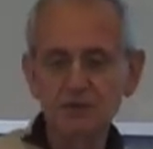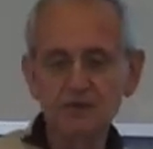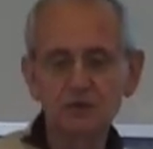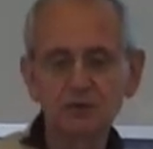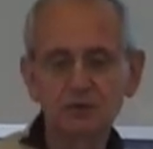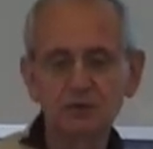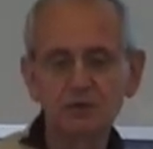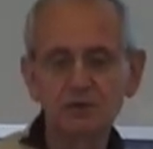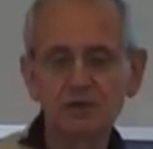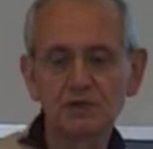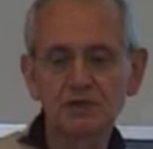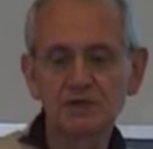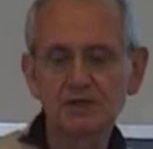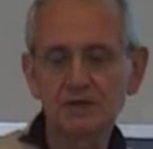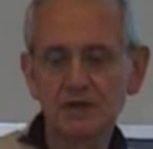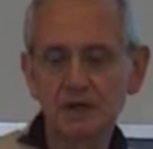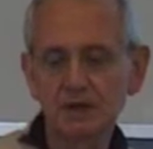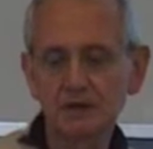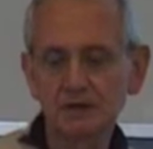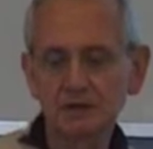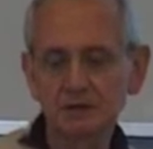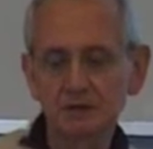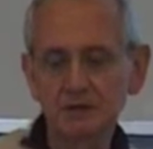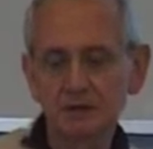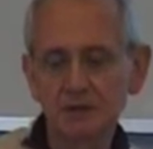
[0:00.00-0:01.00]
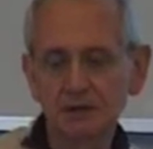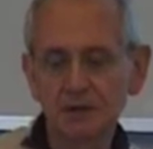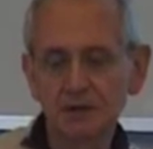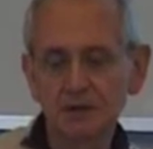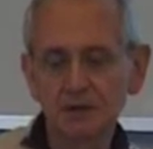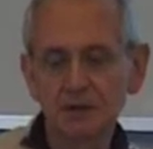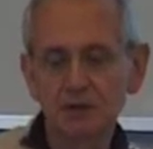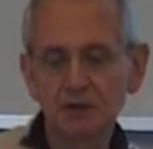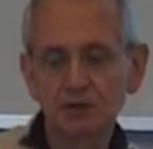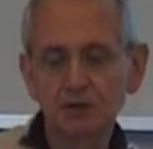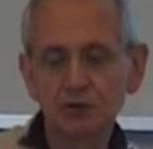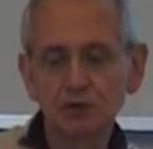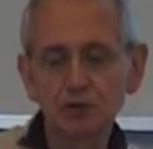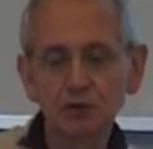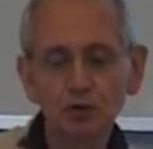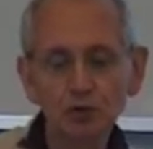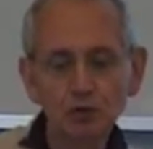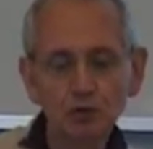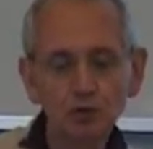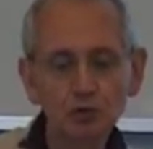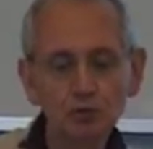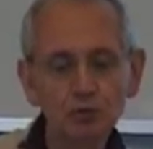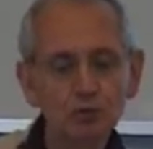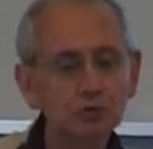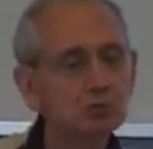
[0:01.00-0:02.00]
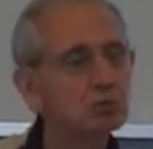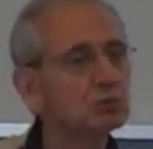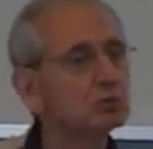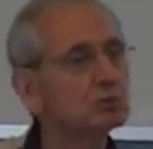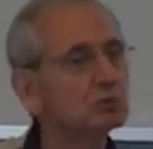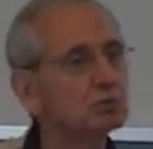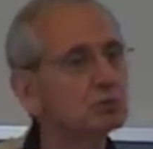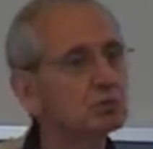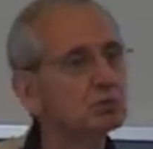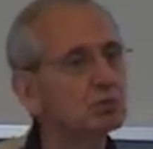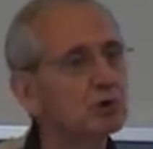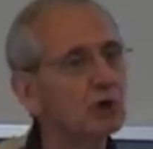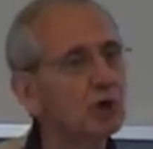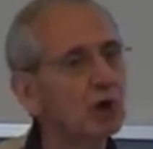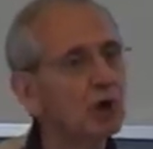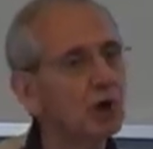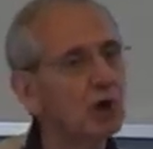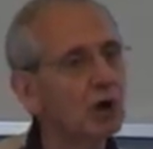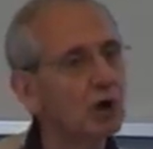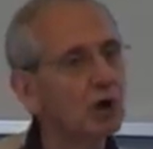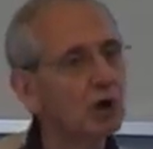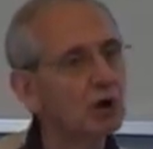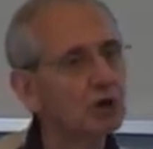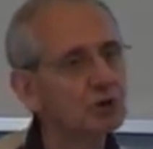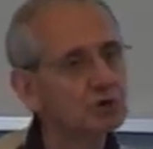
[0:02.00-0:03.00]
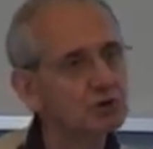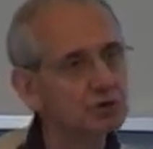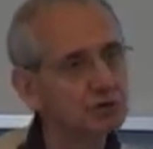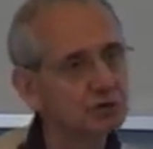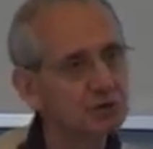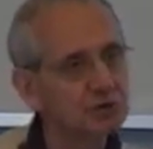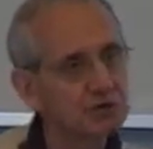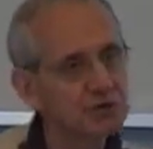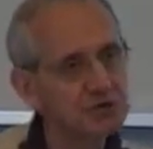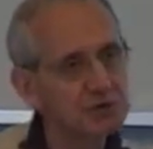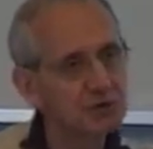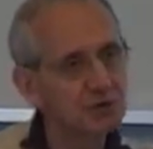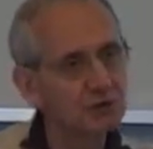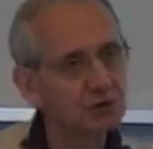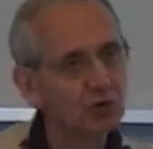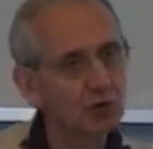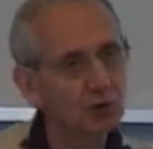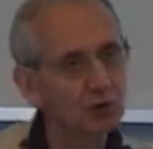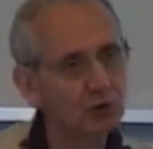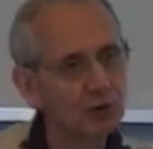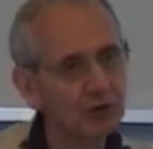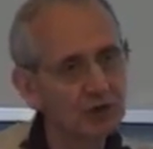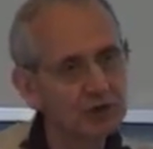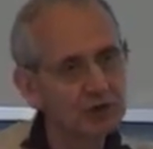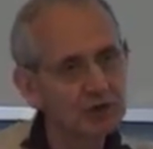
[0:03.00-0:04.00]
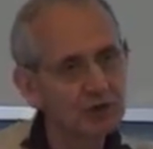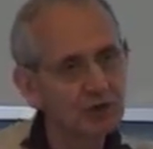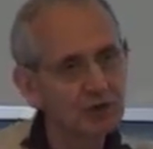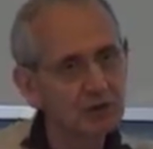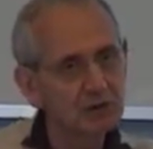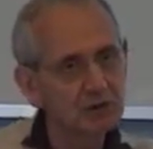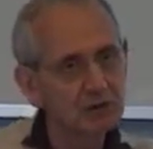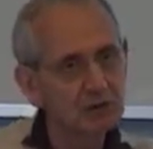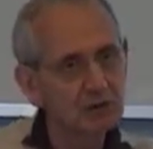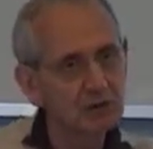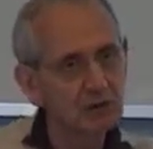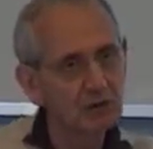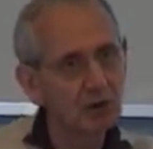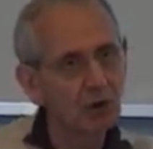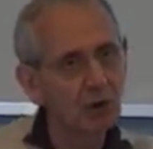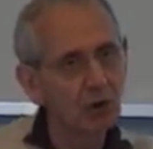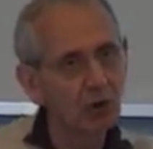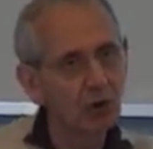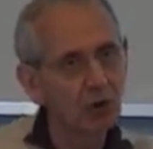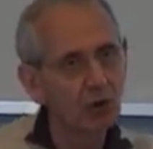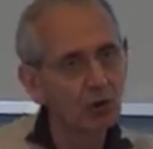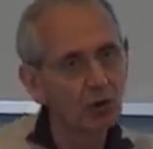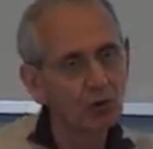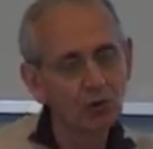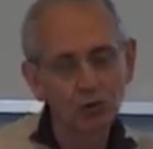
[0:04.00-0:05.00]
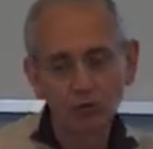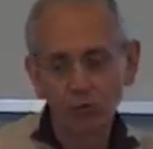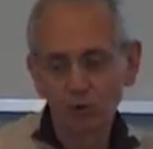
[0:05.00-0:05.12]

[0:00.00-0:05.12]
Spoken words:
So these are, to whom should this information go?